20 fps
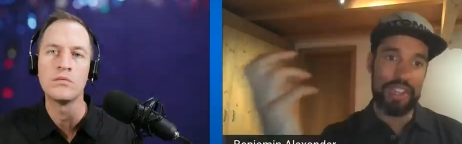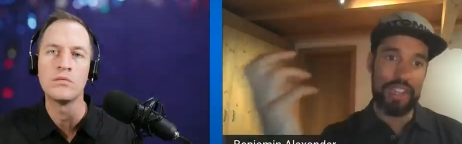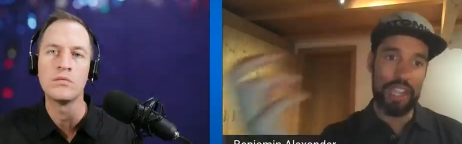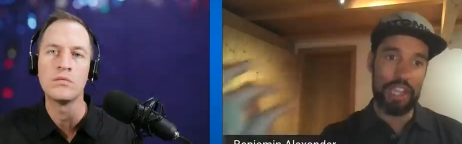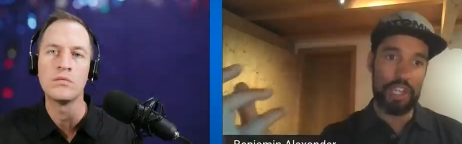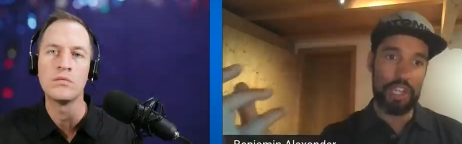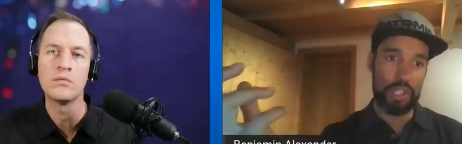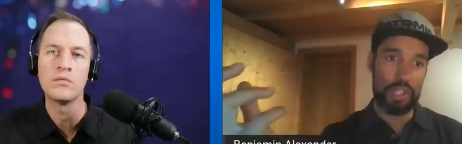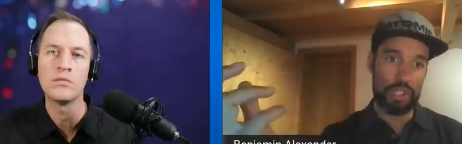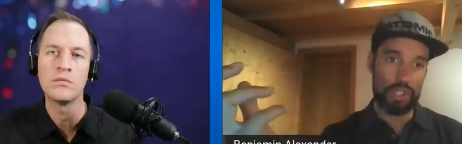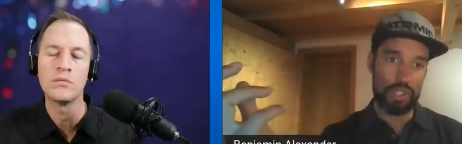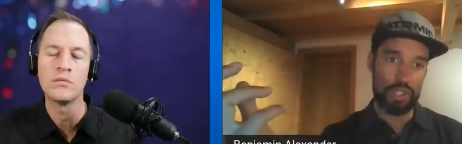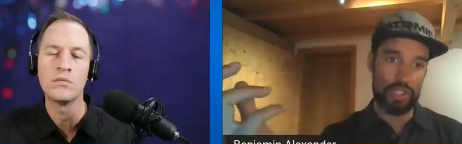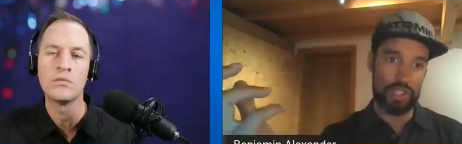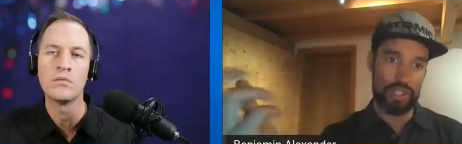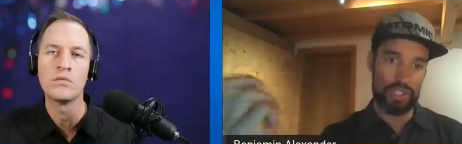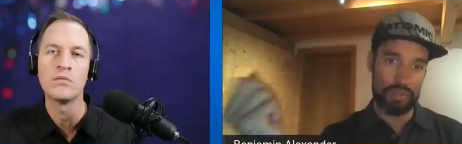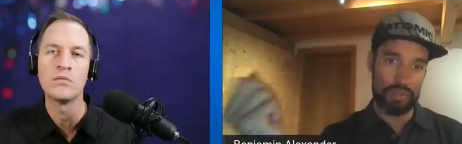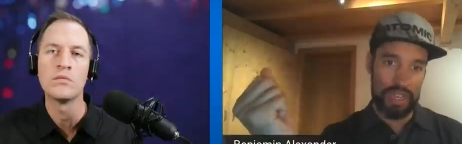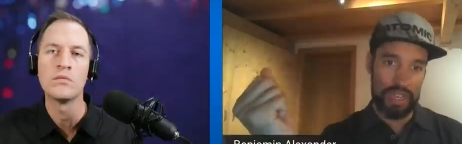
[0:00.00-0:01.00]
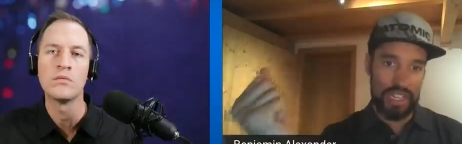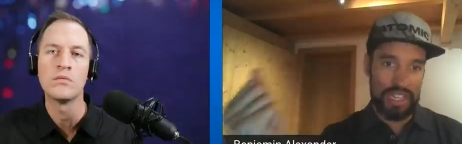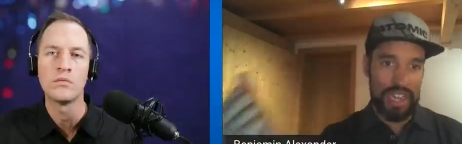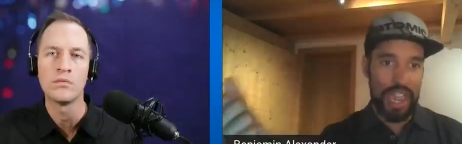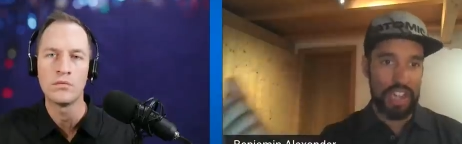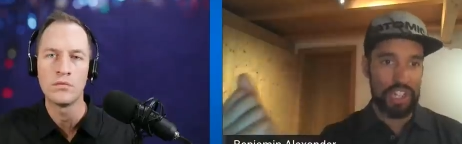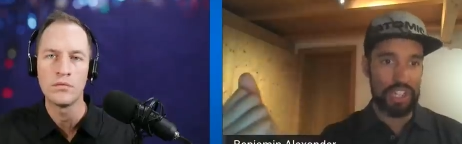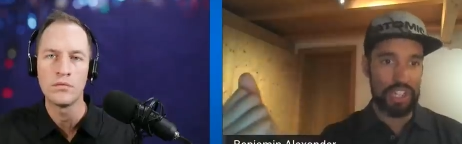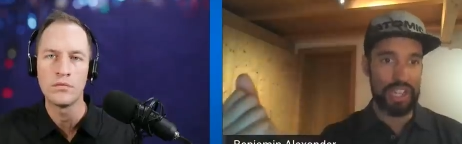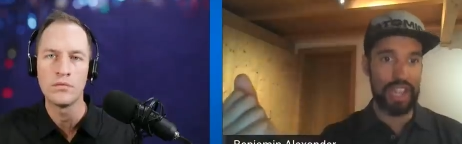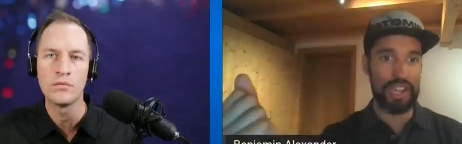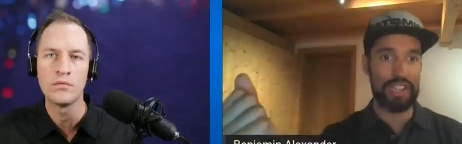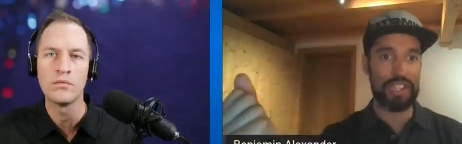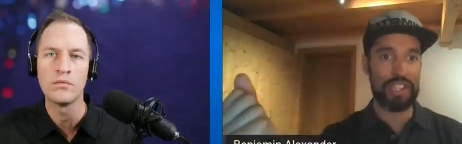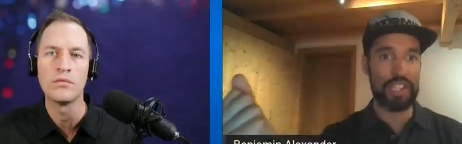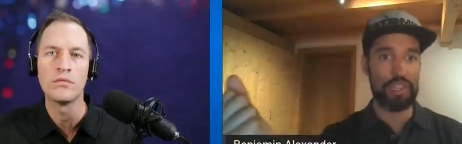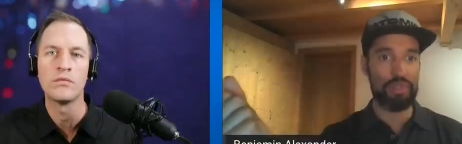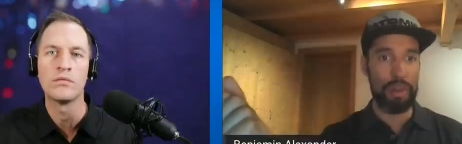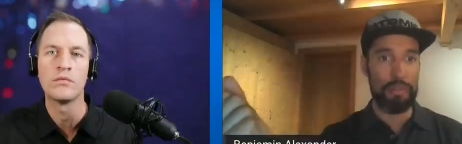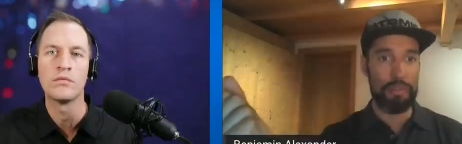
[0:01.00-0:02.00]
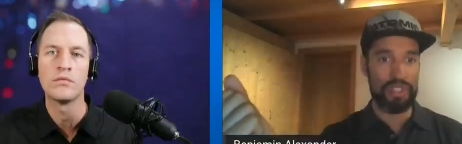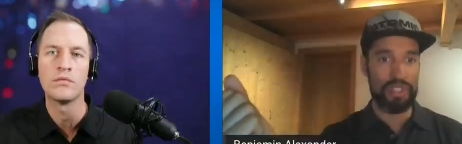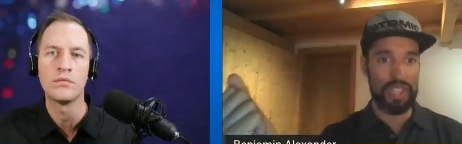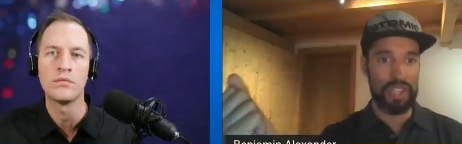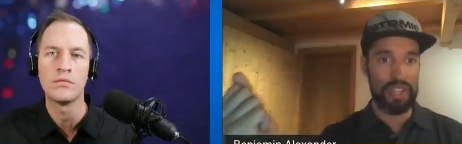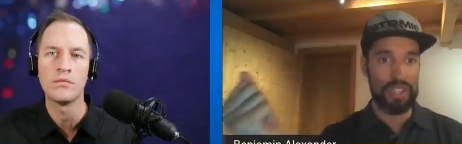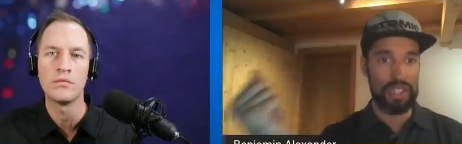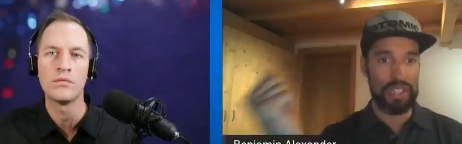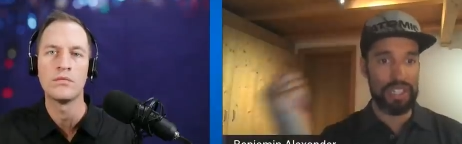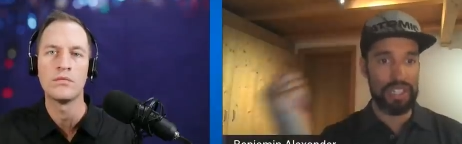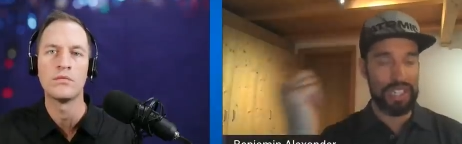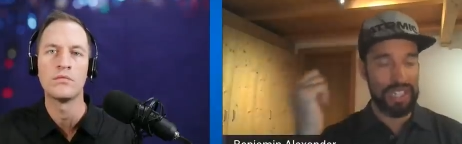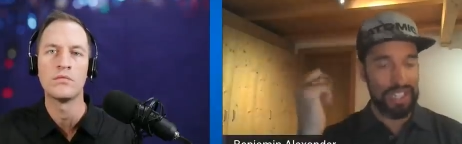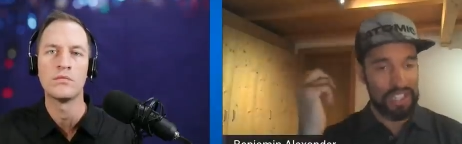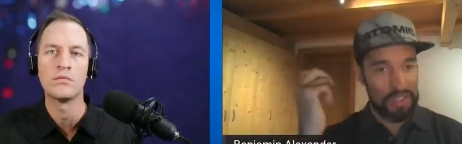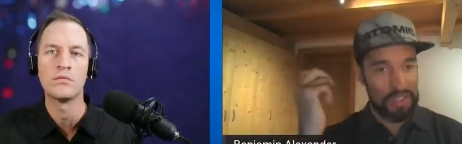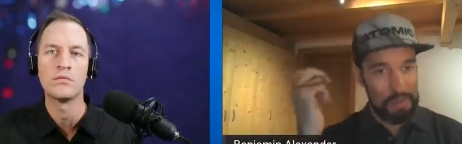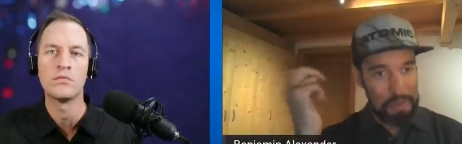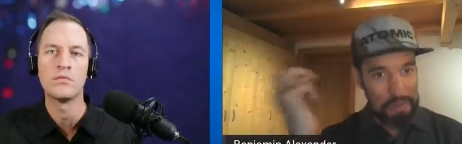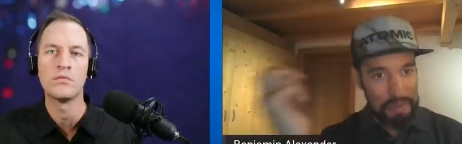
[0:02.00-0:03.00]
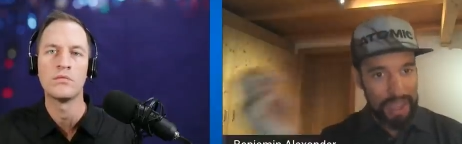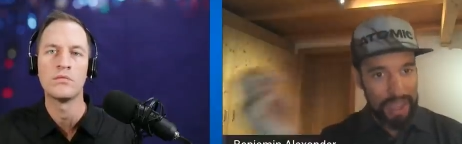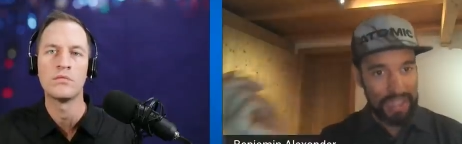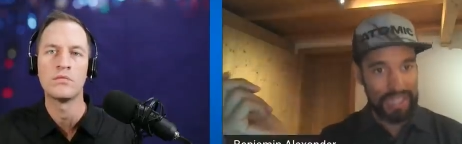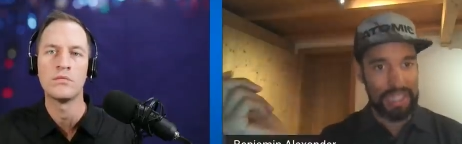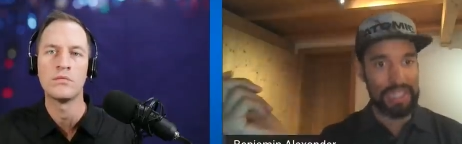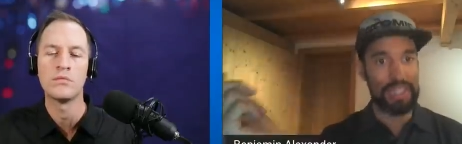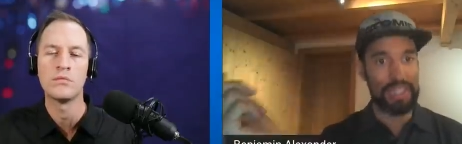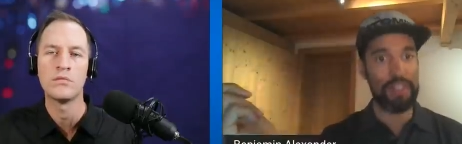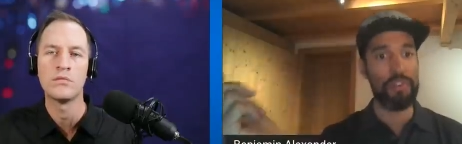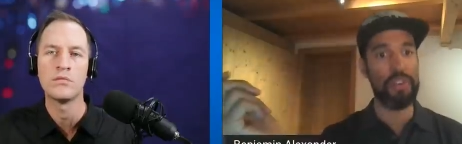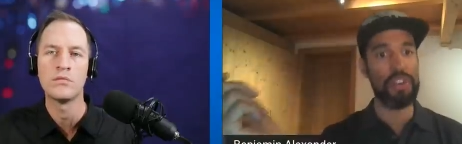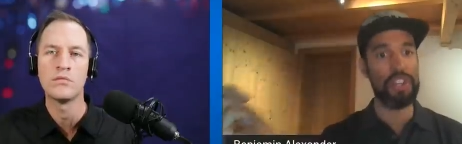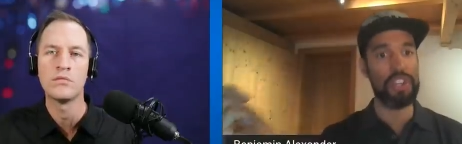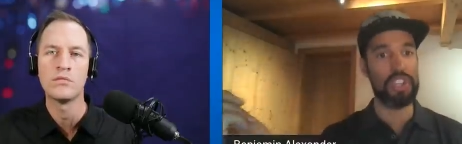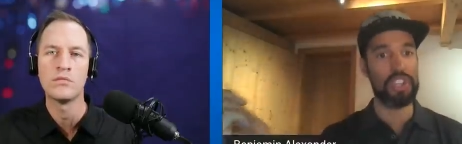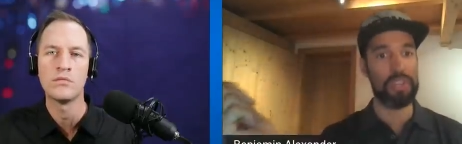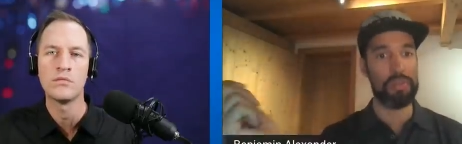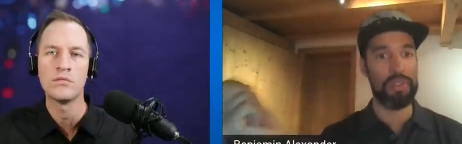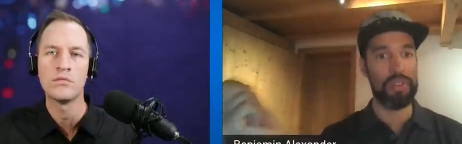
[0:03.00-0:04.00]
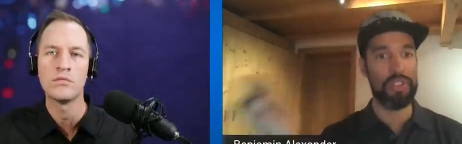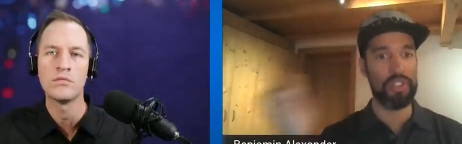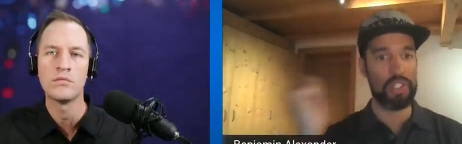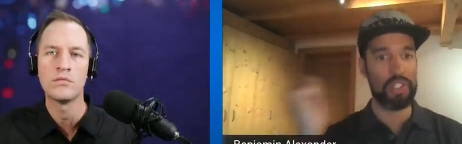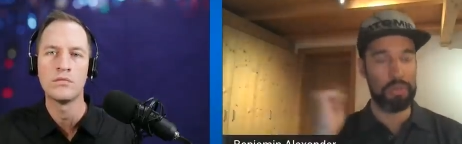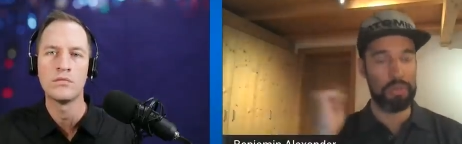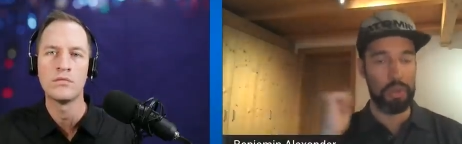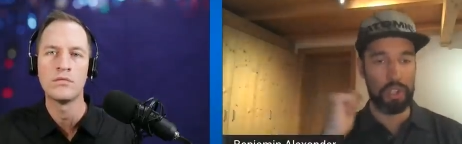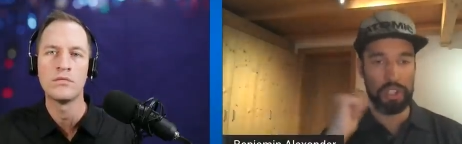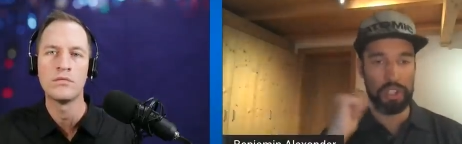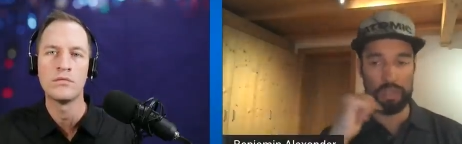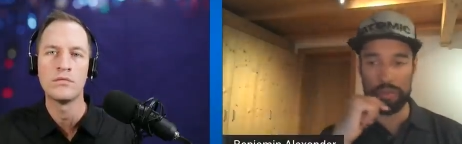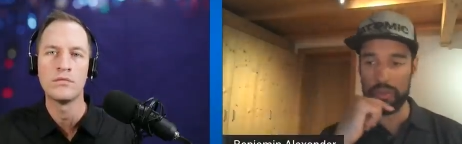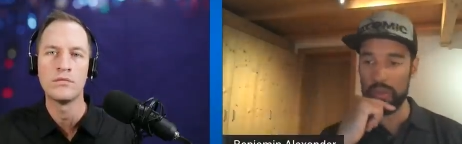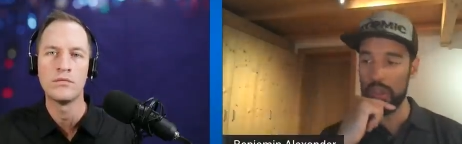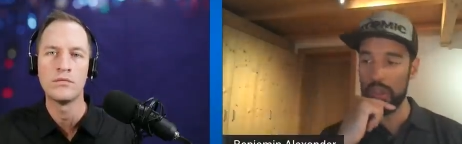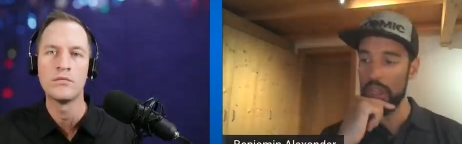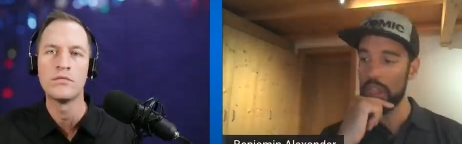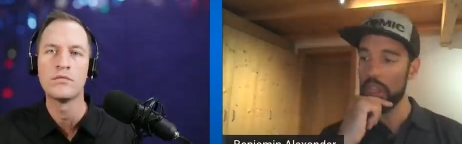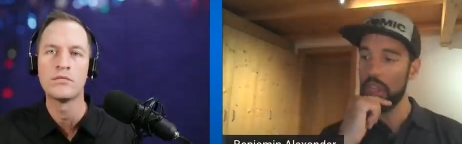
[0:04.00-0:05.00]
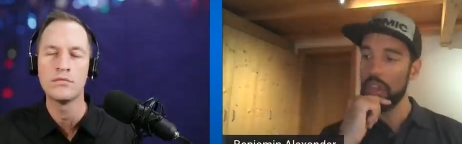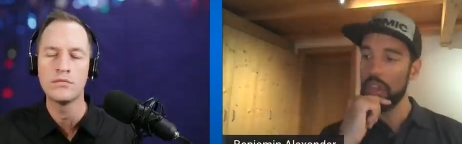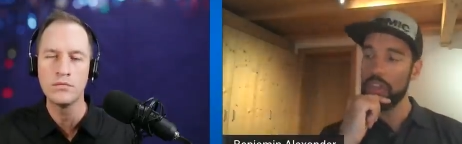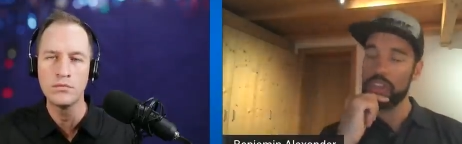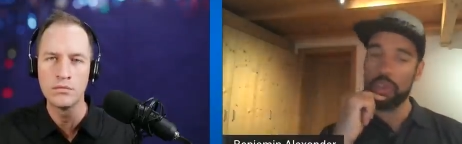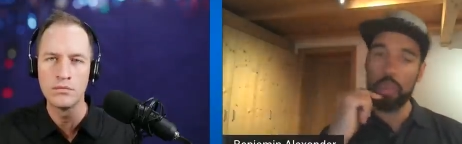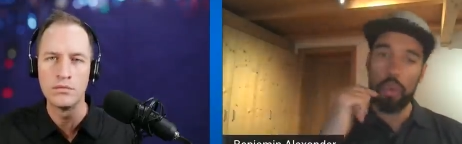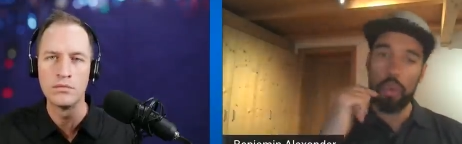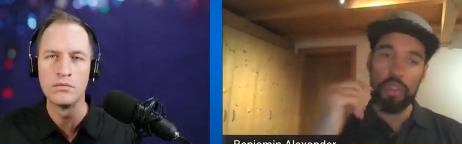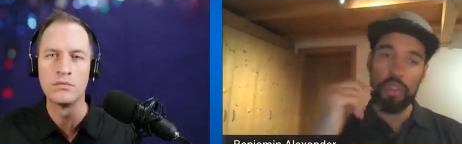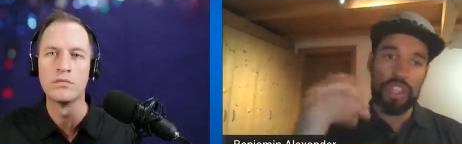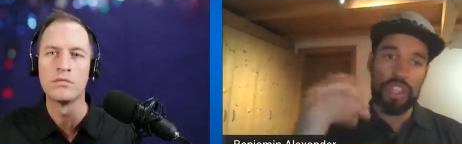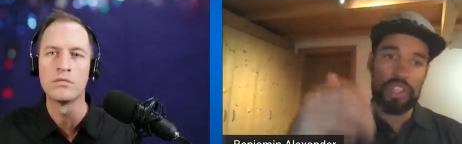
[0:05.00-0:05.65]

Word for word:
Speaker 1: nations, as many nationalities represented in as many different disciplines as possible. But what